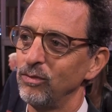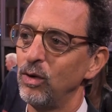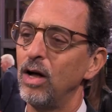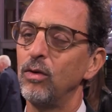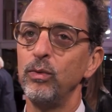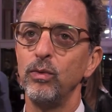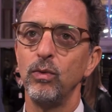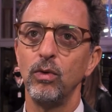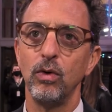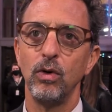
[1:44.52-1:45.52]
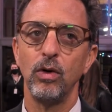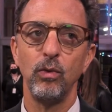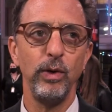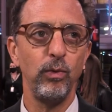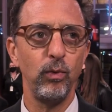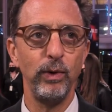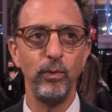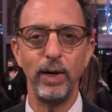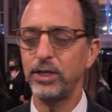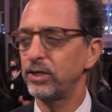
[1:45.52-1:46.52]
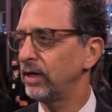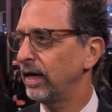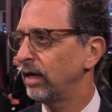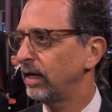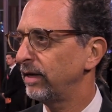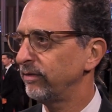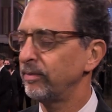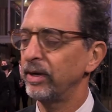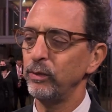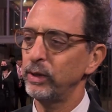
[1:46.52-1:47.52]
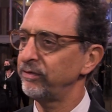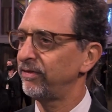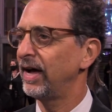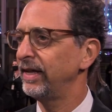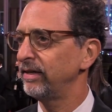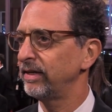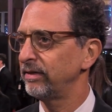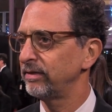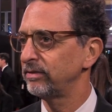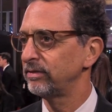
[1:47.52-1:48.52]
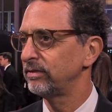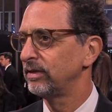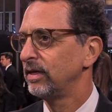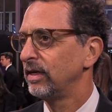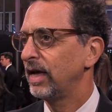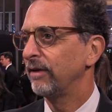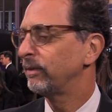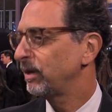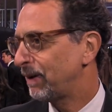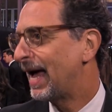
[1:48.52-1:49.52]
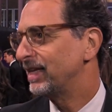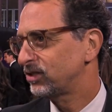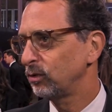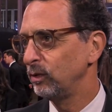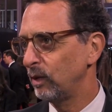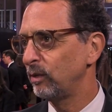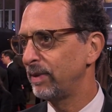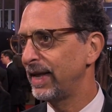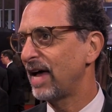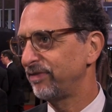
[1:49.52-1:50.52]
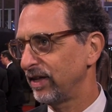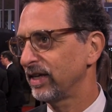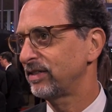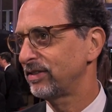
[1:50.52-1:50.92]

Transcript: know, well, Ben Affleck in there as well. We went to everybody we could find, and everybody passed, so we went with Ben Affleck.